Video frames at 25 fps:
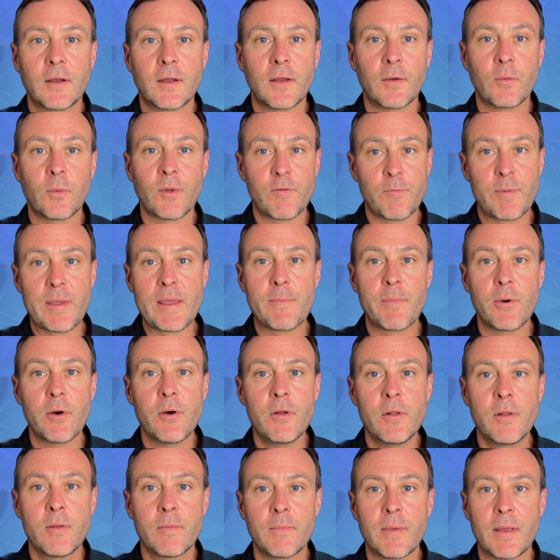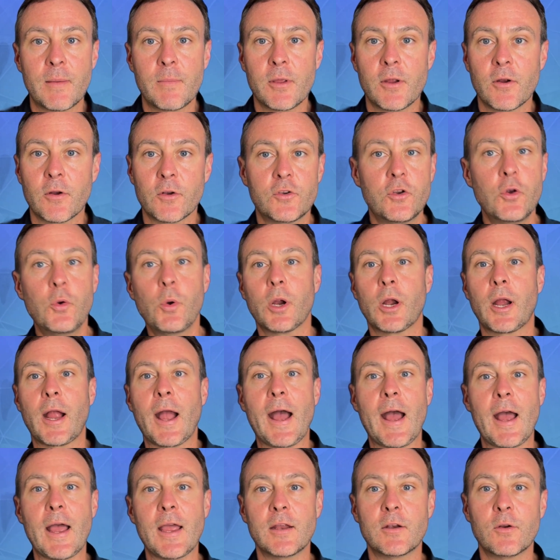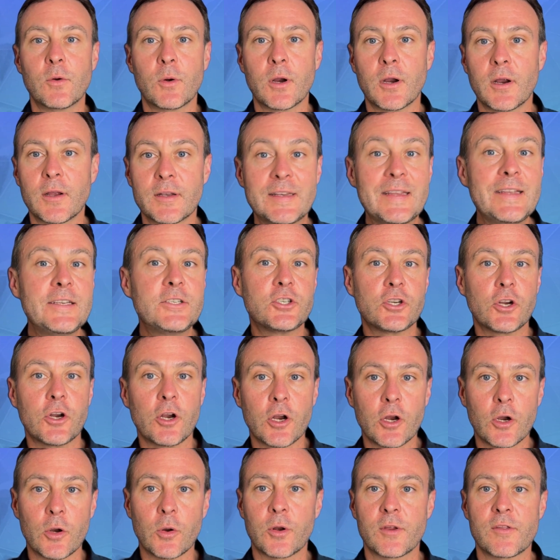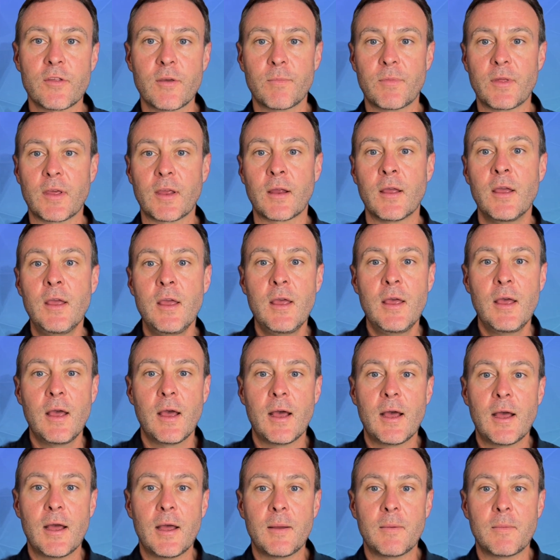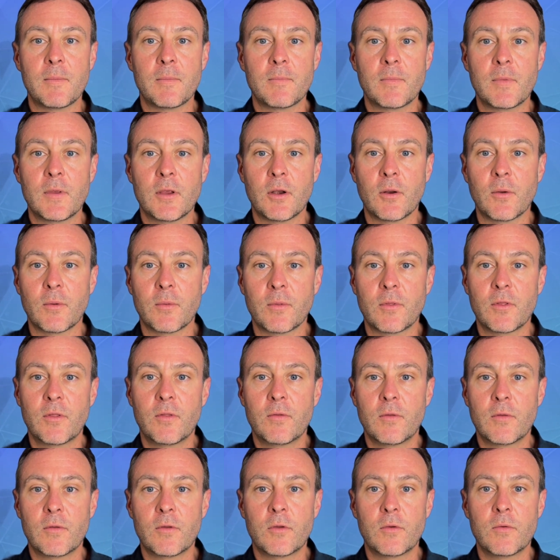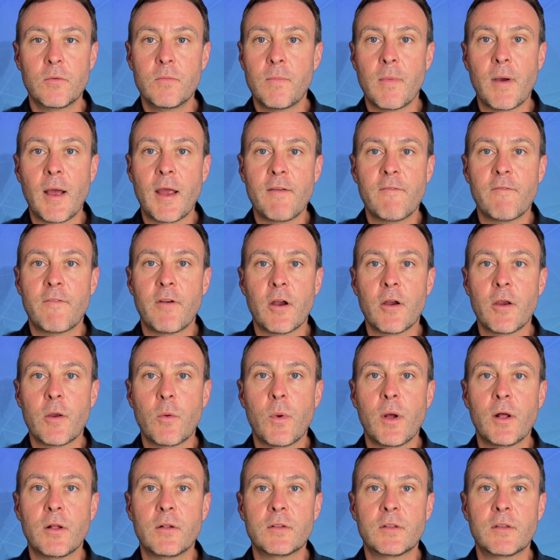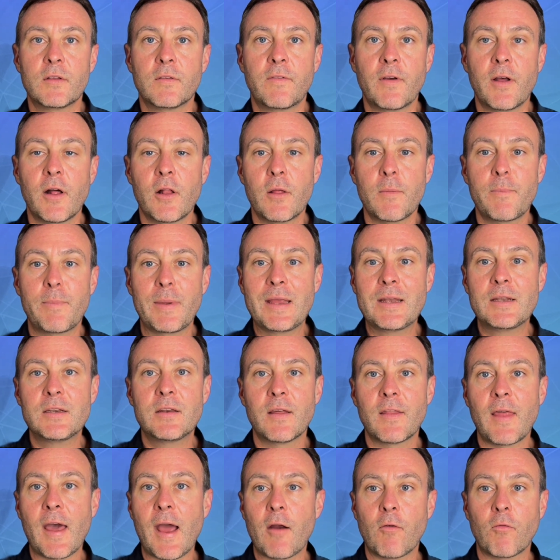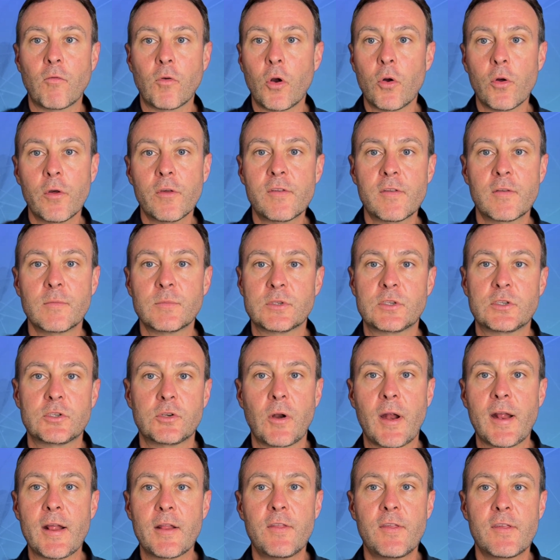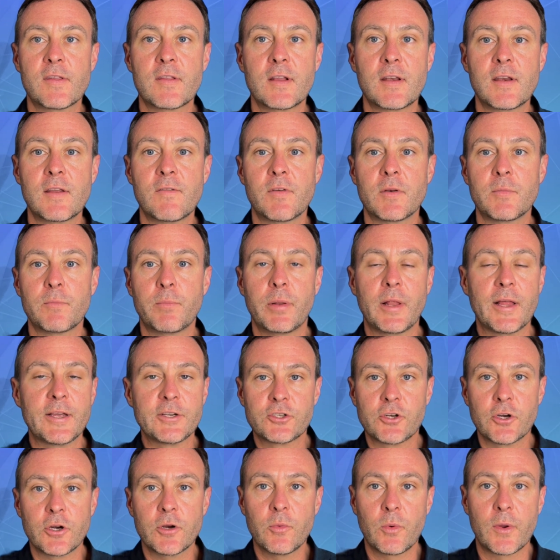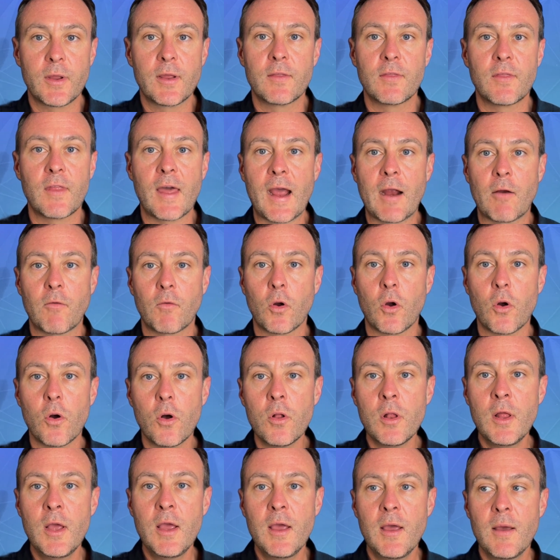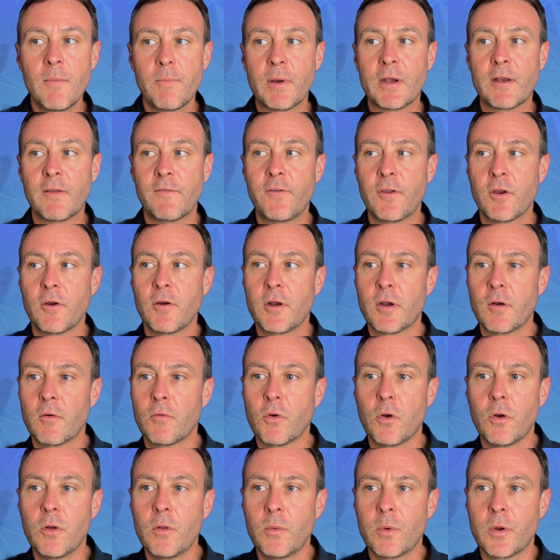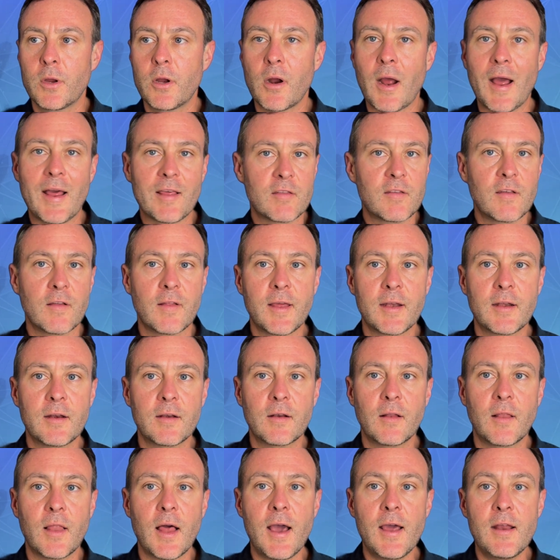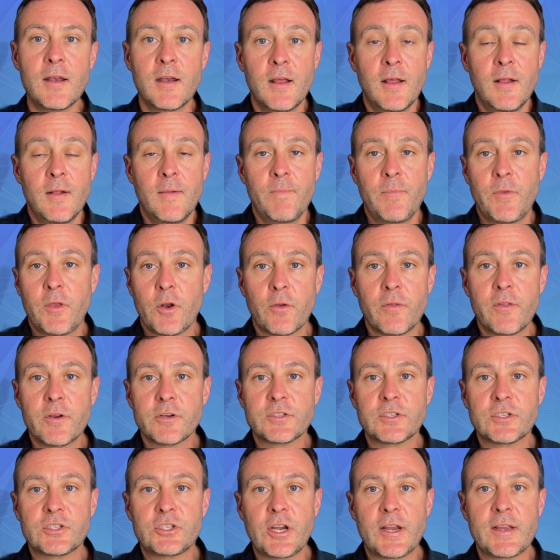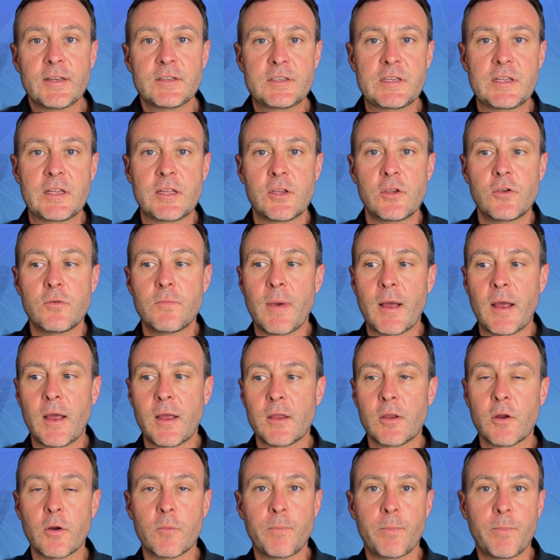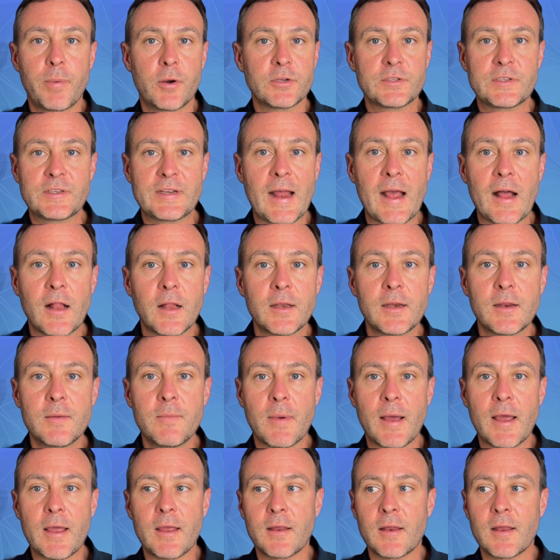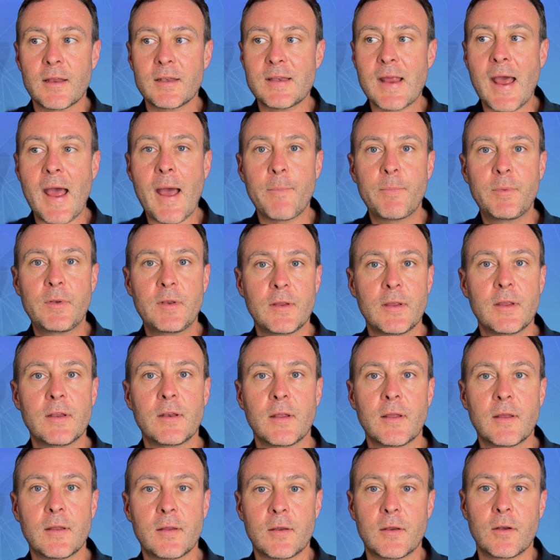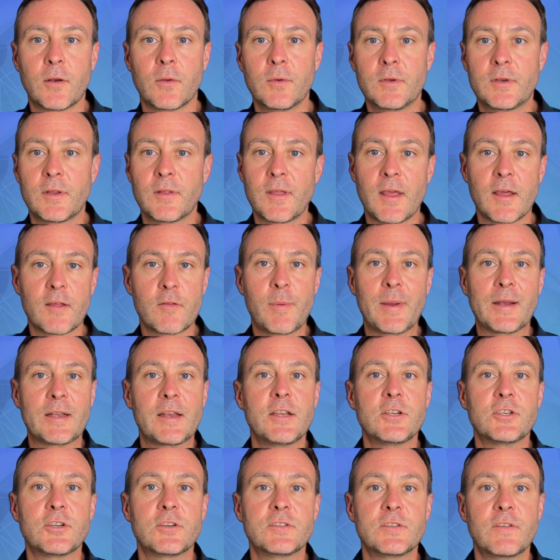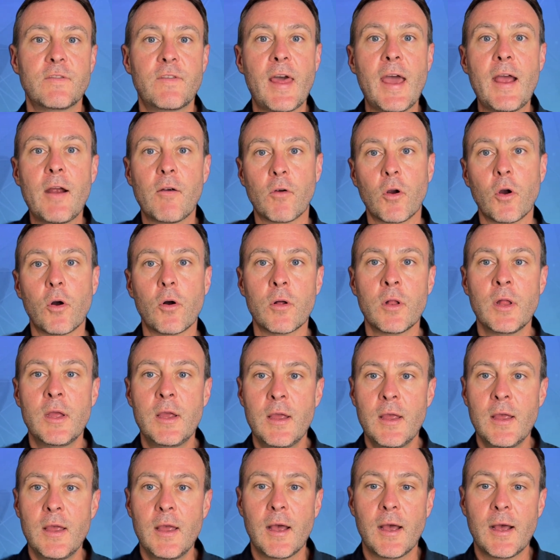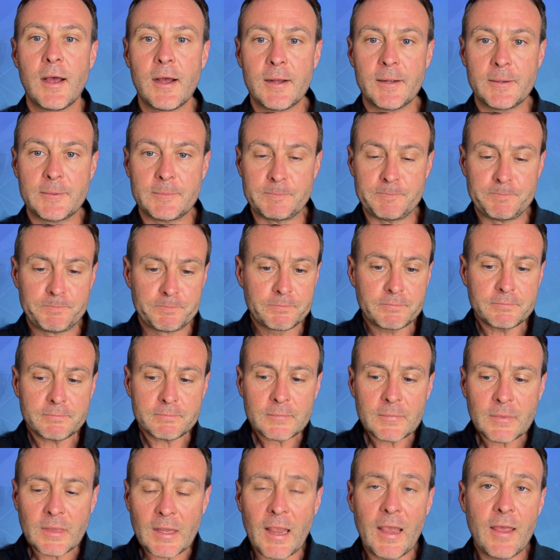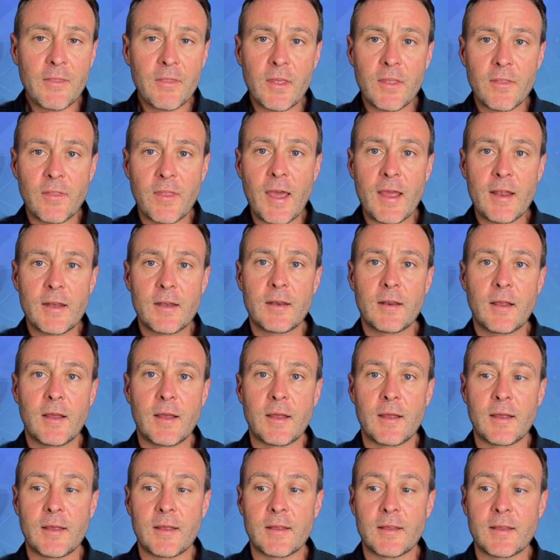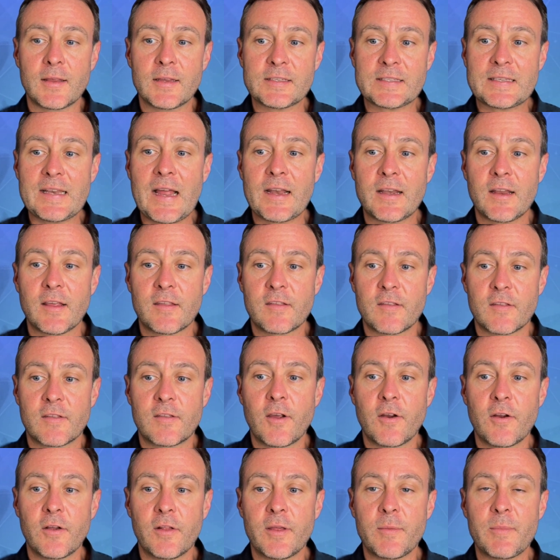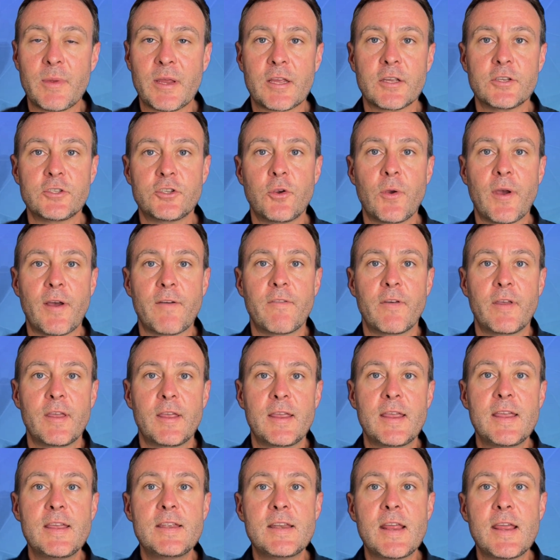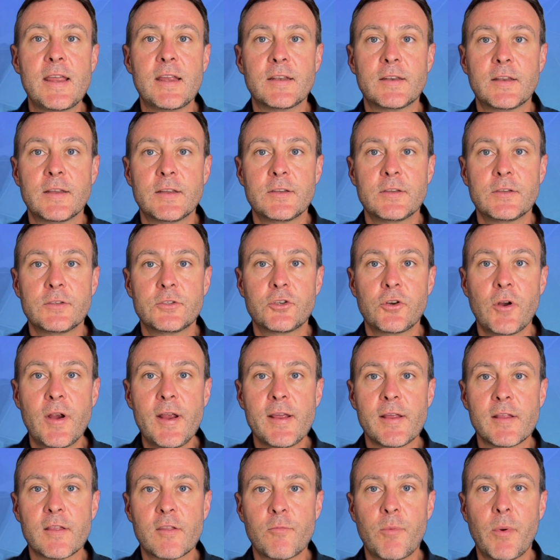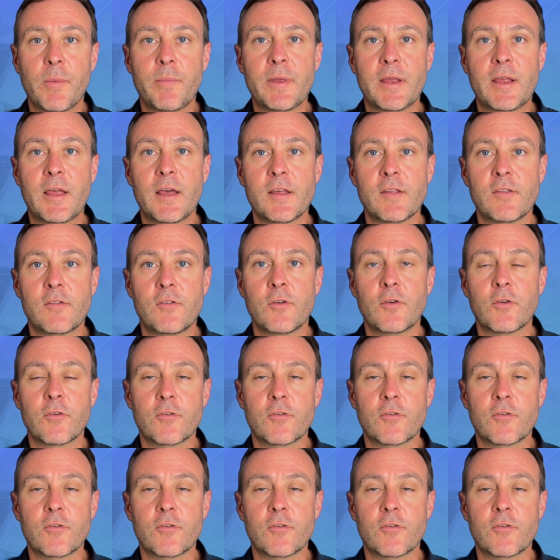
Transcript: with people, maybe you're a tour guide or a teacher or something, you might very well develop into that role some strengths and even pleasure in that role. But if you're in a role where you're isolated a lot, there's a chance that your personality might adapt, to the expectations of that role. And that is not necessarily because you have innate traits, but because you're